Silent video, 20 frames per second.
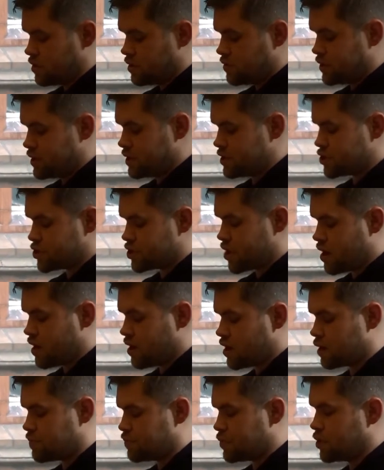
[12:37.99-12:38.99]
These
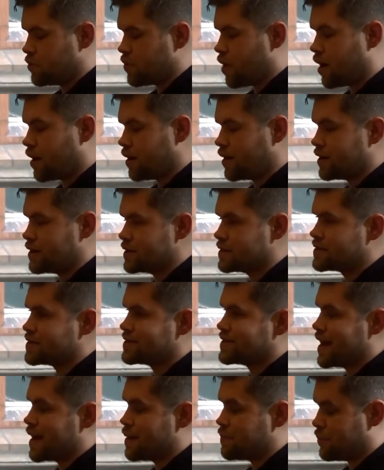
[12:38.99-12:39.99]
sharp blue eyes
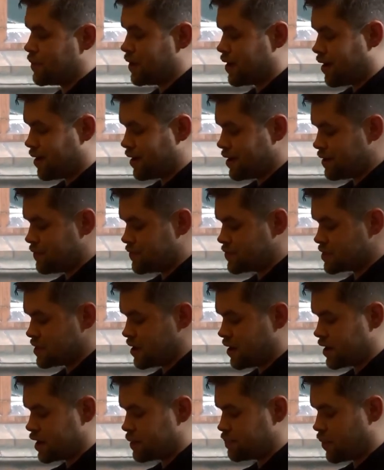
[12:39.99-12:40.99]
snap lives
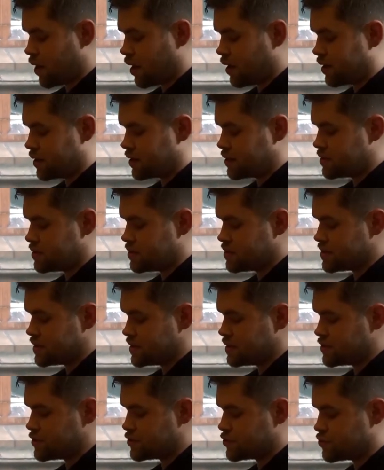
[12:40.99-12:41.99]
like pines
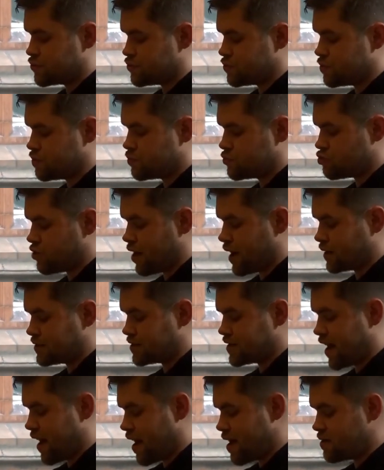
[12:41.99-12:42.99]
in
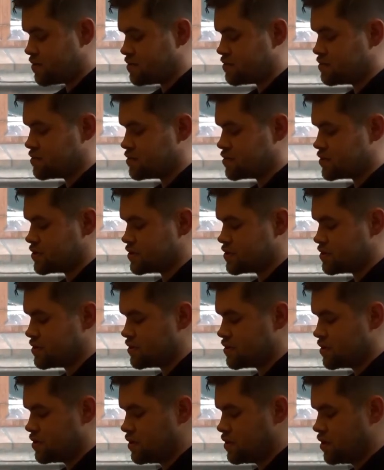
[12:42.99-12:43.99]
storm-dragged gales,
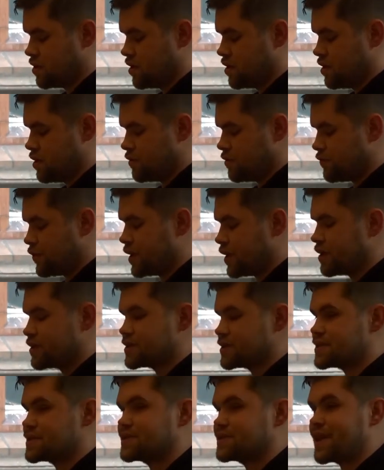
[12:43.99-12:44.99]

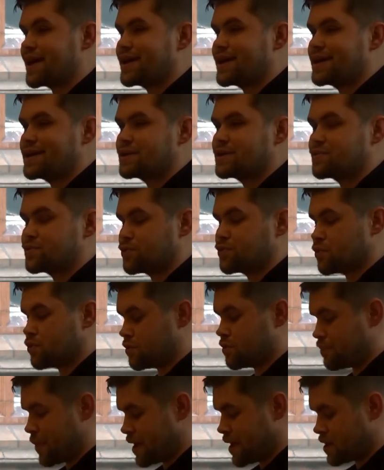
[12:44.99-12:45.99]
fingers stained with all
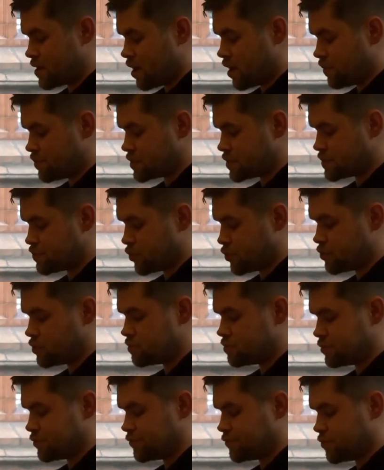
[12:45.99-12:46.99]
the makeup
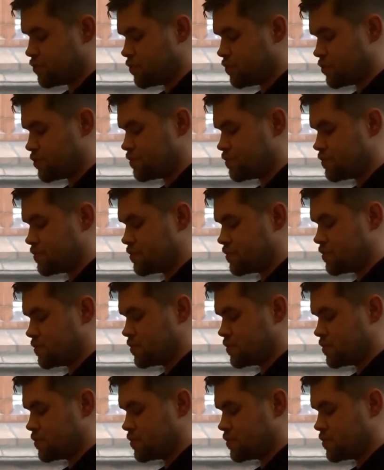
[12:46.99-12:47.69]
spoiled before them,